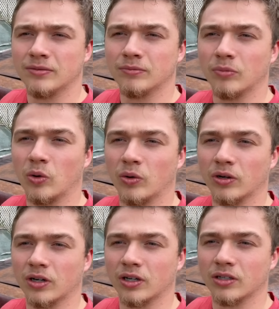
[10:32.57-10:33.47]

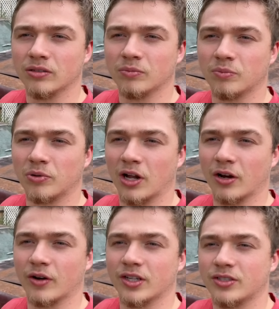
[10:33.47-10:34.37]
more
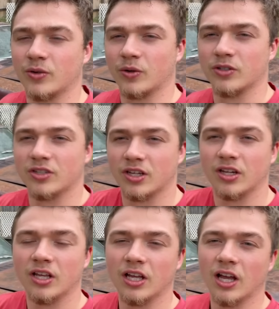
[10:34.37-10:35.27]
progress towards it.
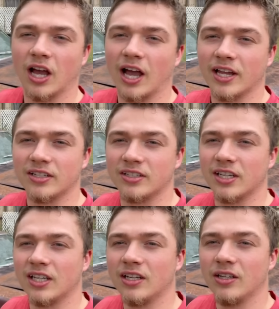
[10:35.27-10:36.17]
I
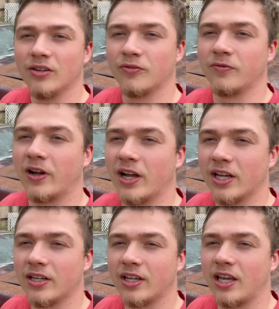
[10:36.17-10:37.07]
did
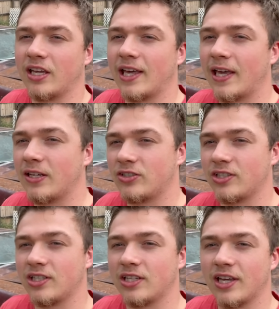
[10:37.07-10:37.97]
find a
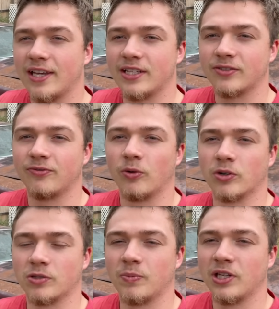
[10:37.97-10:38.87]
HEH
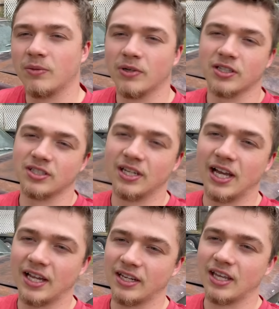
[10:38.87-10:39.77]
4-speed, but it's
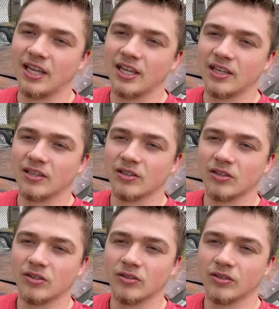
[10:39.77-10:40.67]
not a
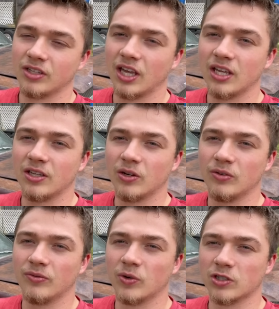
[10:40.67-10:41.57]
K-code
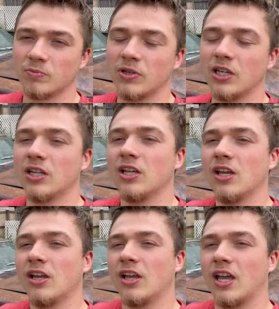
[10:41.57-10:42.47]
4-speed.
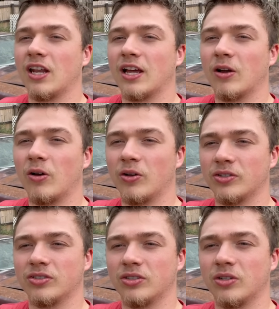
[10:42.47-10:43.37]
And I
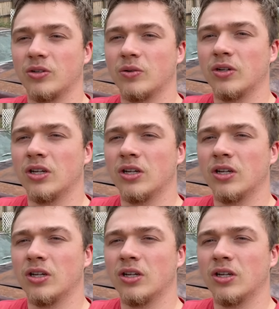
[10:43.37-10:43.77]
also